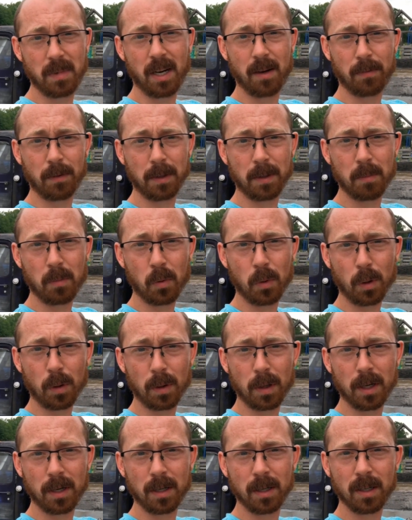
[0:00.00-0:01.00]
definitely
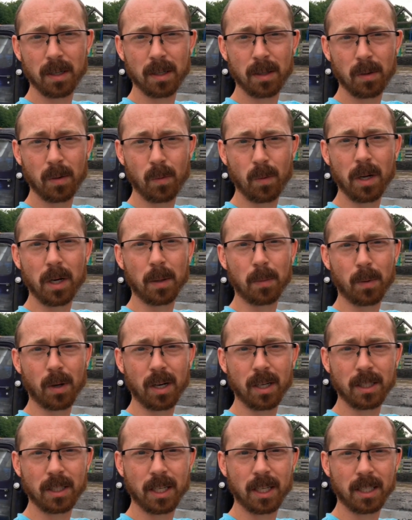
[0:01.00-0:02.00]
more winter
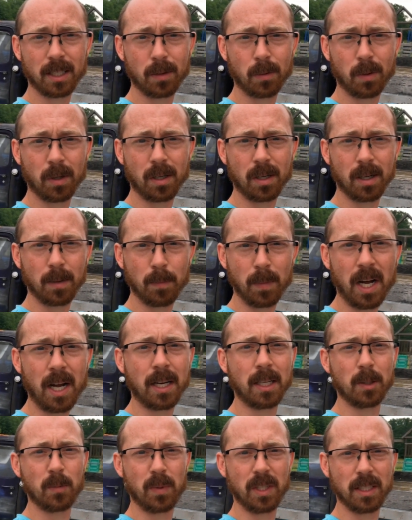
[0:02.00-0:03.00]
projects where I'm
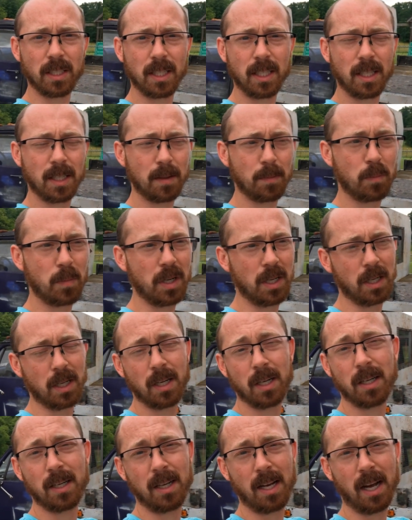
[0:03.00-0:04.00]
not as busy, but
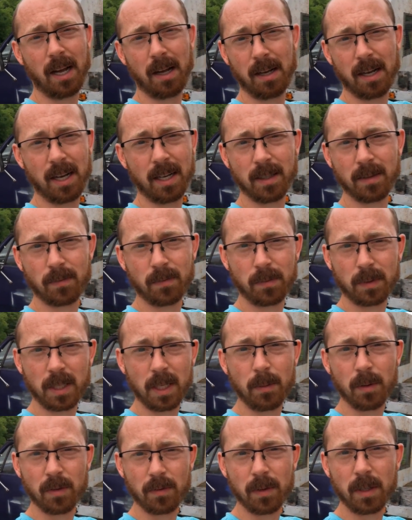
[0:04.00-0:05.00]
I
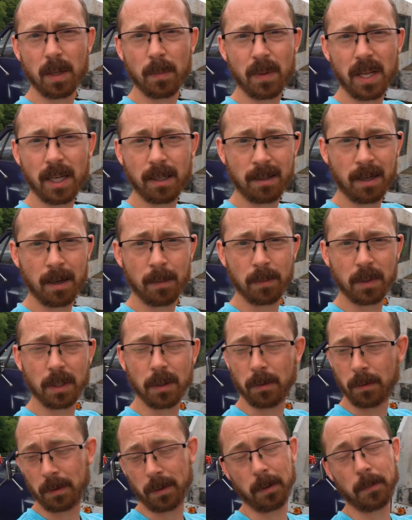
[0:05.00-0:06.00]
seem to fill up that time
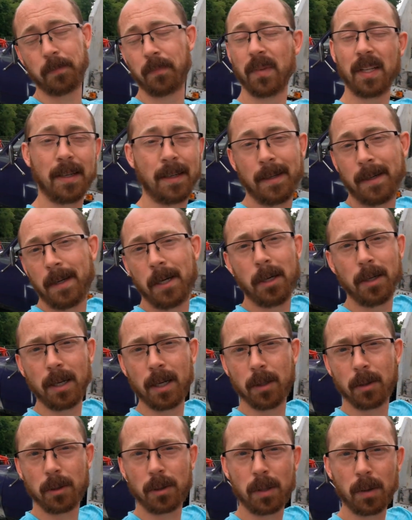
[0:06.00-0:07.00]
too. So who
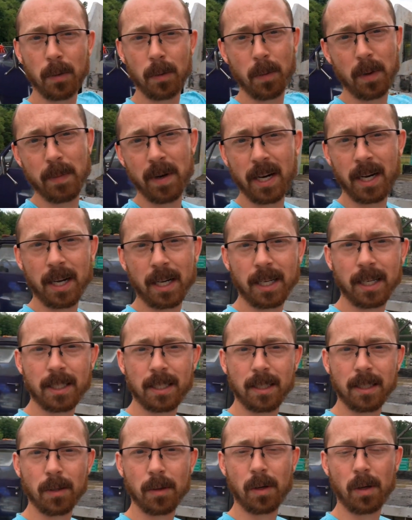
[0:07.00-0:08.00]
knows, we may not get
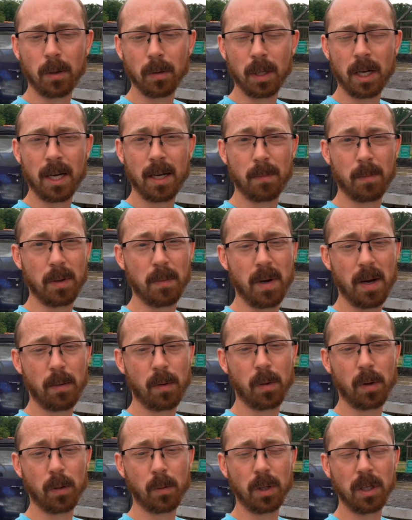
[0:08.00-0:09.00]
to do a whole lot, but maybe
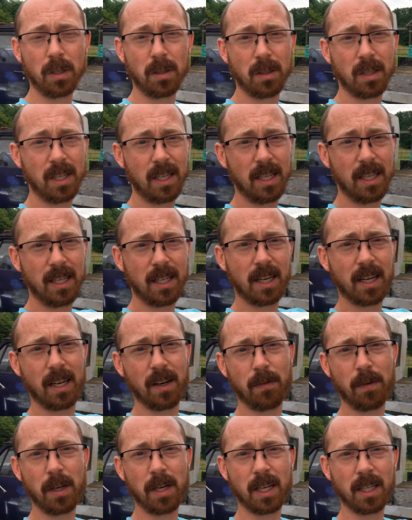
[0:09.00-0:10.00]
we will.
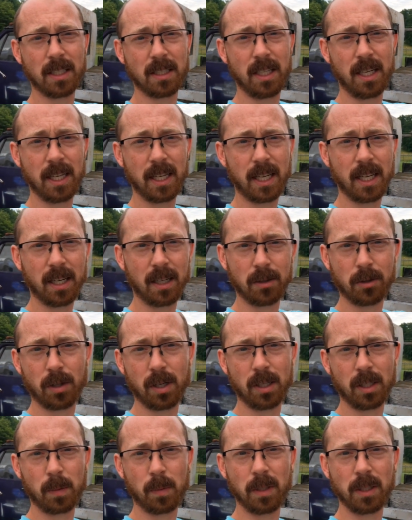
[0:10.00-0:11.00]
And if you guys like it, I'll
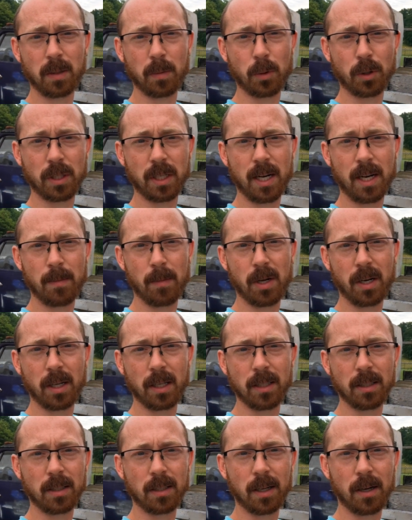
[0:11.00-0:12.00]
try to spend some more time on
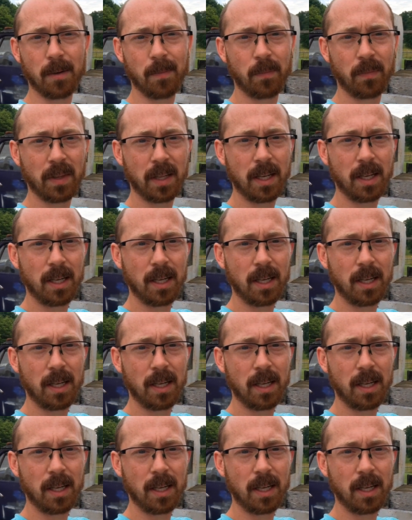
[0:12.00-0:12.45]
it. So